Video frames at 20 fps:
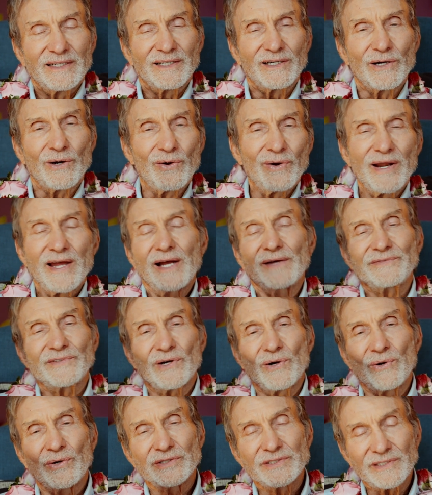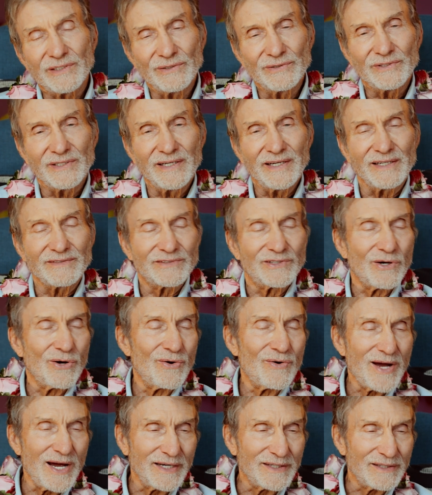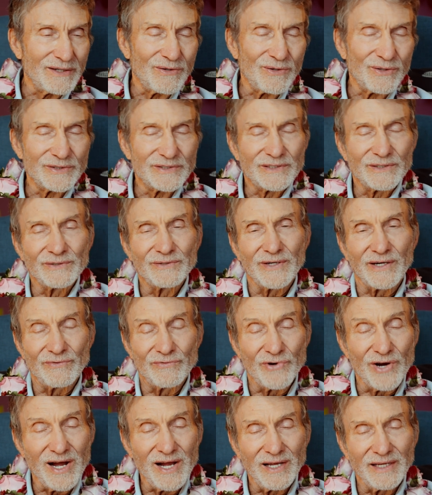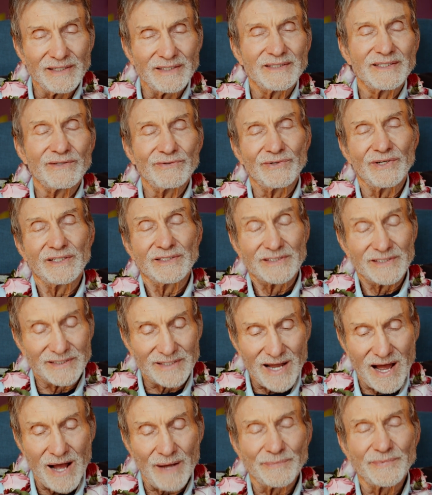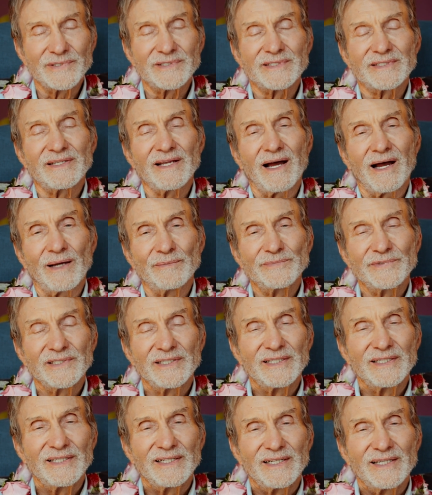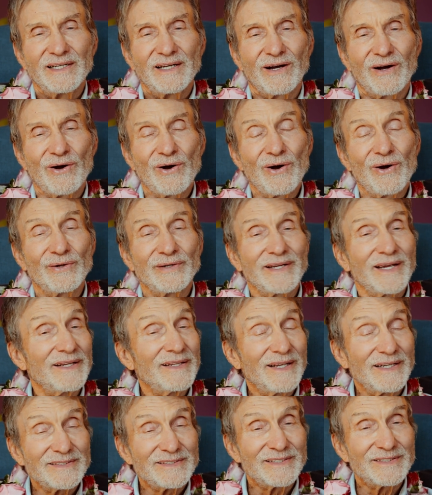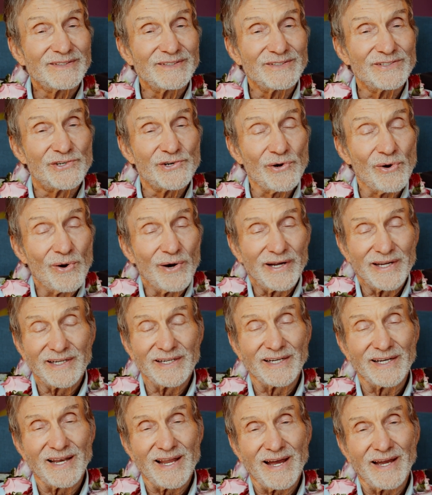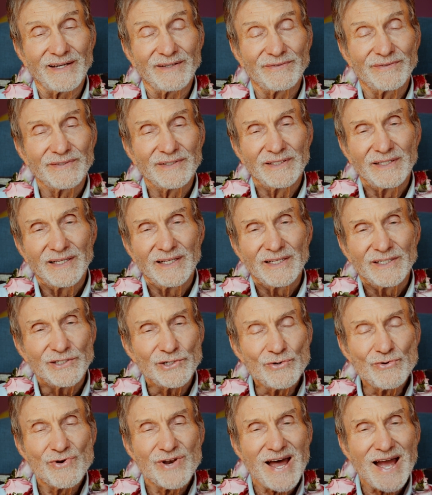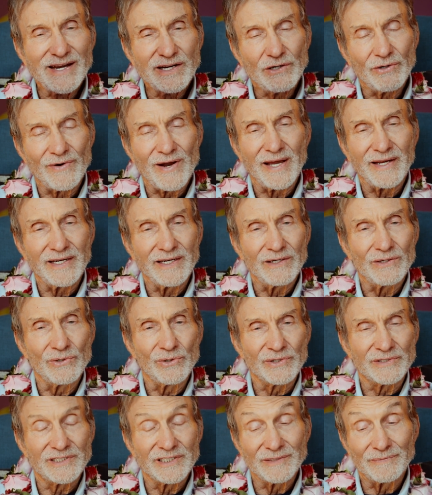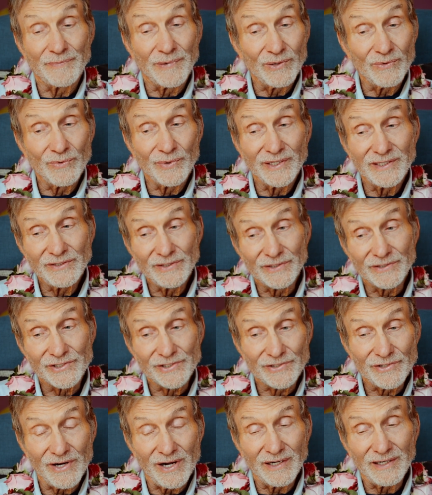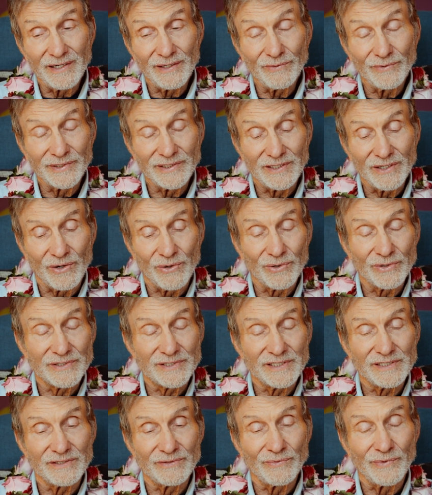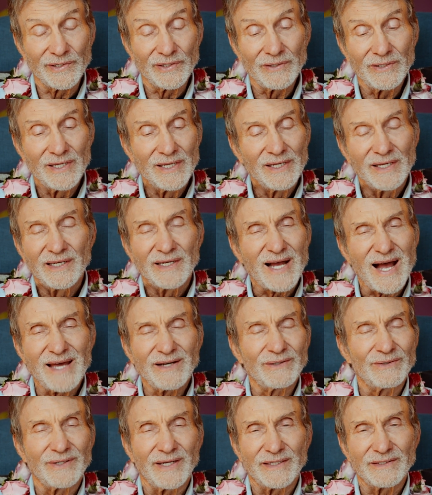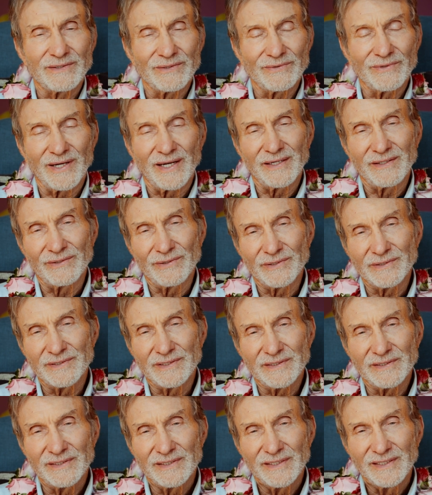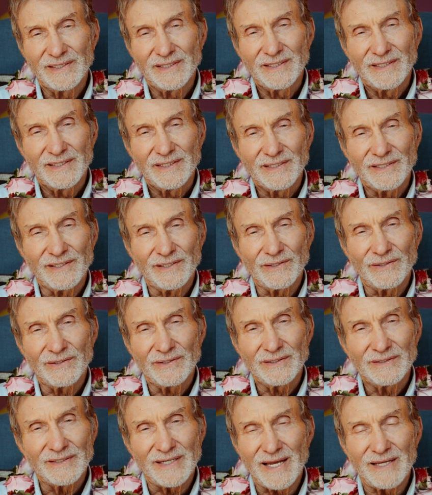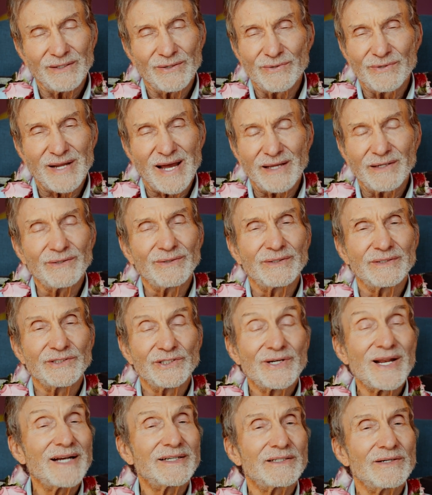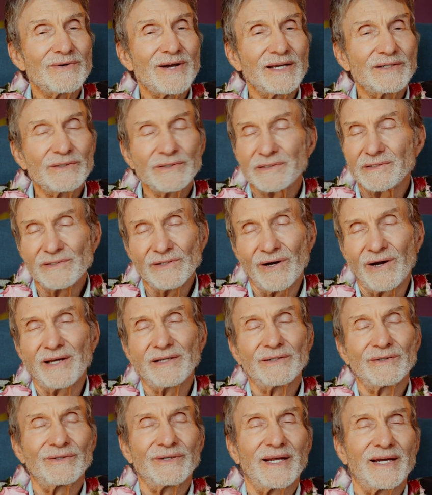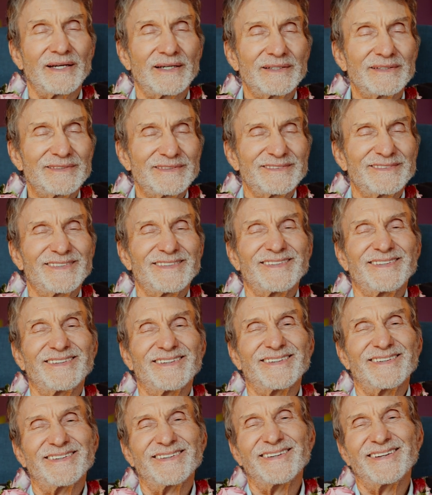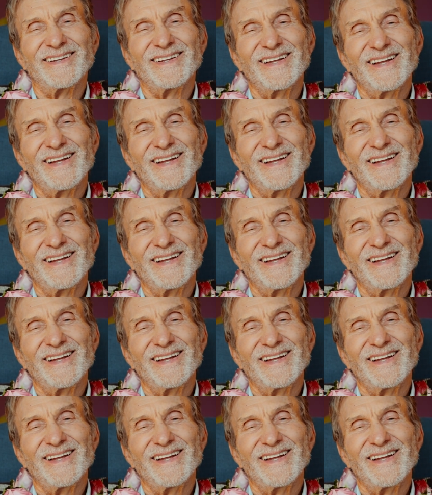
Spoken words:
Go left, the horse goes left. Go right, the horse goes right. Run, run. Stop, stop. Oh, now that's joy in life. You like riding horses, but when you're struggling with the horse's will, I don't like to ride horses. No, I don't. You like to ride horses? No, I don't like.